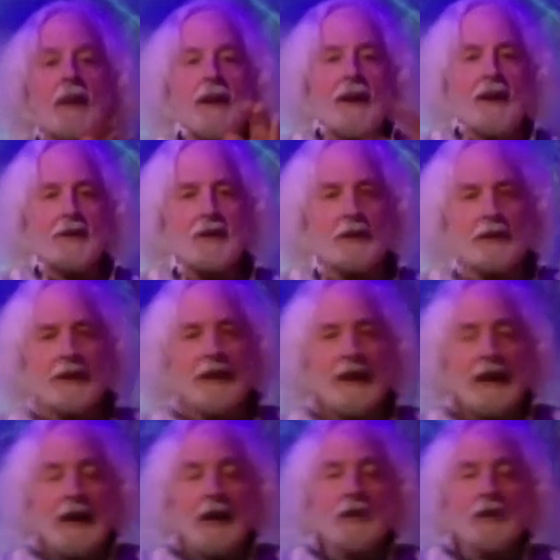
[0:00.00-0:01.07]
here's a
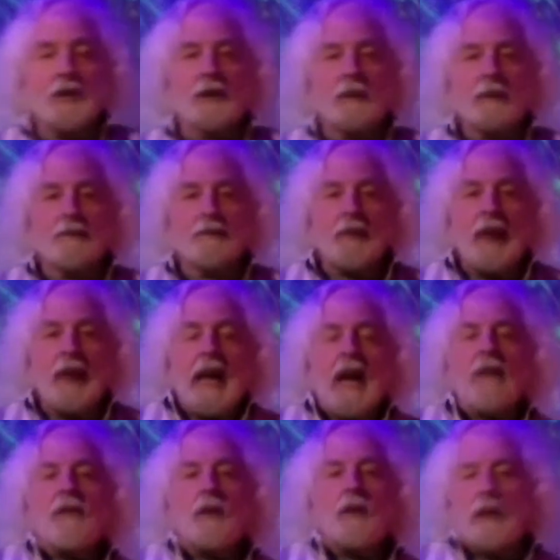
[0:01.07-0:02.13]
good one.
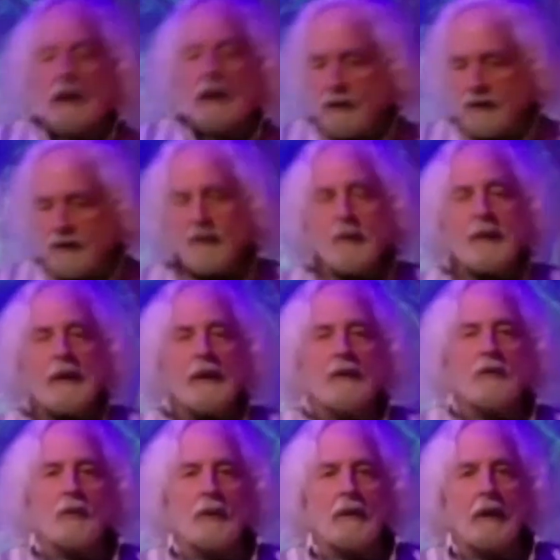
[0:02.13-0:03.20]
If you've ever been
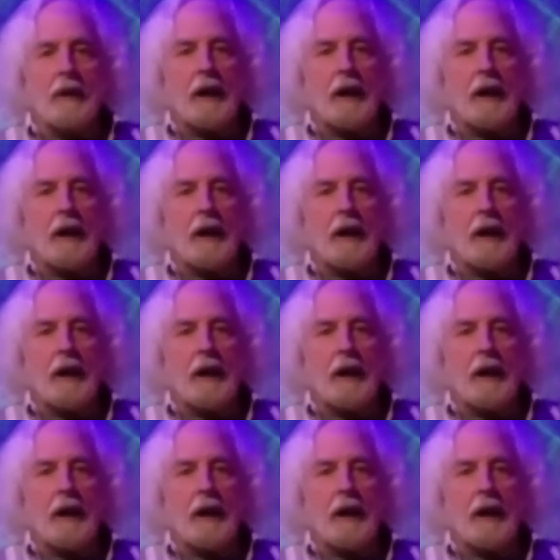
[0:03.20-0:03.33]
into